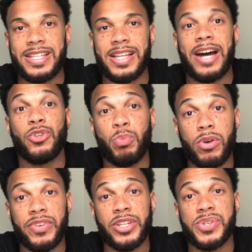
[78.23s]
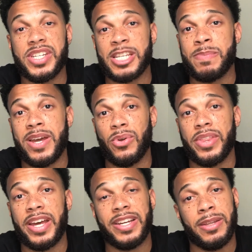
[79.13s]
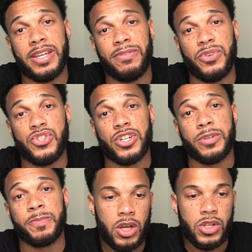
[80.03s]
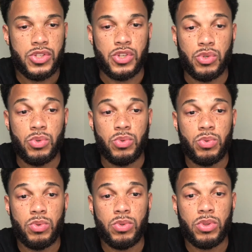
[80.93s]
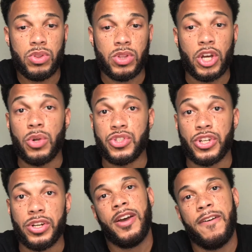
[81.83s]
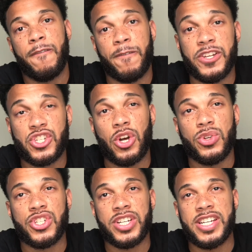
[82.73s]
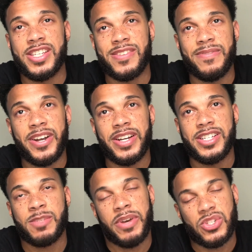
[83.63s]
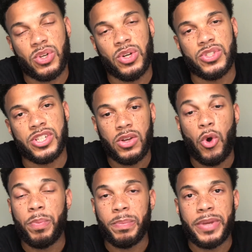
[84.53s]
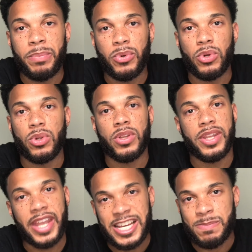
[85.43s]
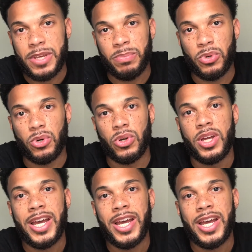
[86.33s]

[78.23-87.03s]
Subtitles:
I'll do more videos and expand on that in the future. 2, the culture. French culture is a very special culture. Open people, nice people.